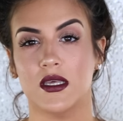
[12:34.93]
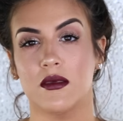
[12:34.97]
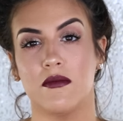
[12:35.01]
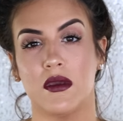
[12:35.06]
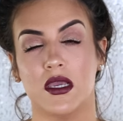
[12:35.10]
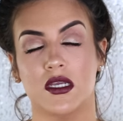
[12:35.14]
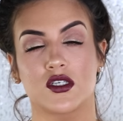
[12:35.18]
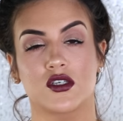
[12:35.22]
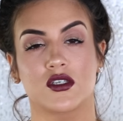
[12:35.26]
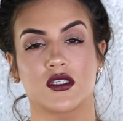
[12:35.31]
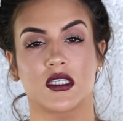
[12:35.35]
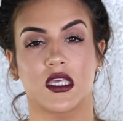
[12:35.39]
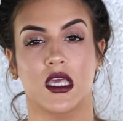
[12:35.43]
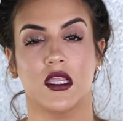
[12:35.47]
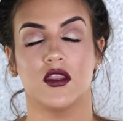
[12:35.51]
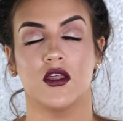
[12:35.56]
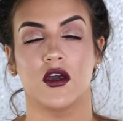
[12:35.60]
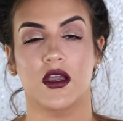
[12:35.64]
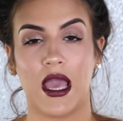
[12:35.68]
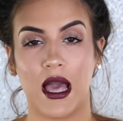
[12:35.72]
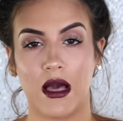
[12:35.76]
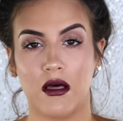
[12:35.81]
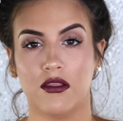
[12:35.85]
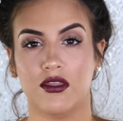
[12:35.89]
It makes your skin
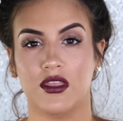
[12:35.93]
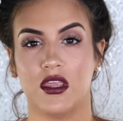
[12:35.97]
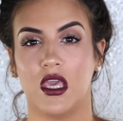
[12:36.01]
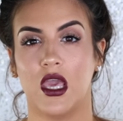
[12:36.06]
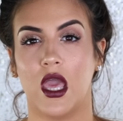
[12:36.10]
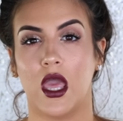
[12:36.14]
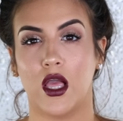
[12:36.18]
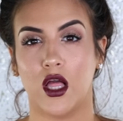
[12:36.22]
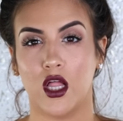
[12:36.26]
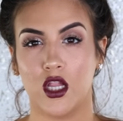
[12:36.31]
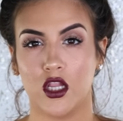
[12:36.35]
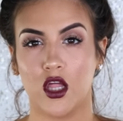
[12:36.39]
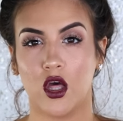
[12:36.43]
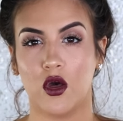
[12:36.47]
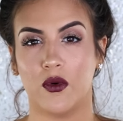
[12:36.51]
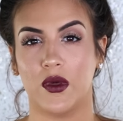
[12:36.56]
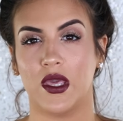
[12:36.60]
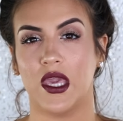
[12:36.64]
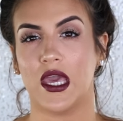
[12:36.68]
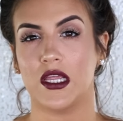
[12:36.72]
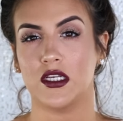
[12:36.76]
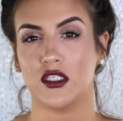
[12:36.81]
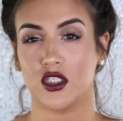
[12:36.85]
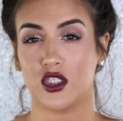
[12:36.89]
look healthy and
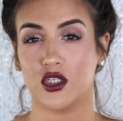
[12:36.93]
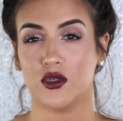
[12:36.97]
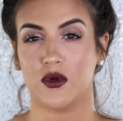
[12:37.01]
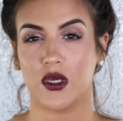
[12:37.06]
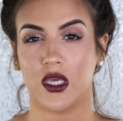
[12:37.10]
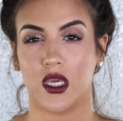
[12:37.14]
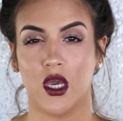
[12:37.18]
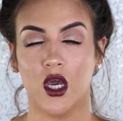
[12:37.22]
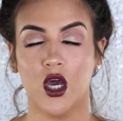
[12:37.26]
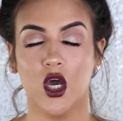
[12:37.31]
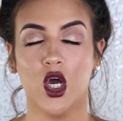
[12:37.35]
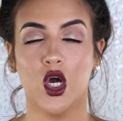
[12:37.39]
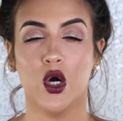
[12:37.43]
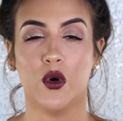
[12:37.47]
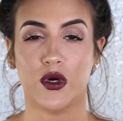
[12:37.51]
glowy and dewy,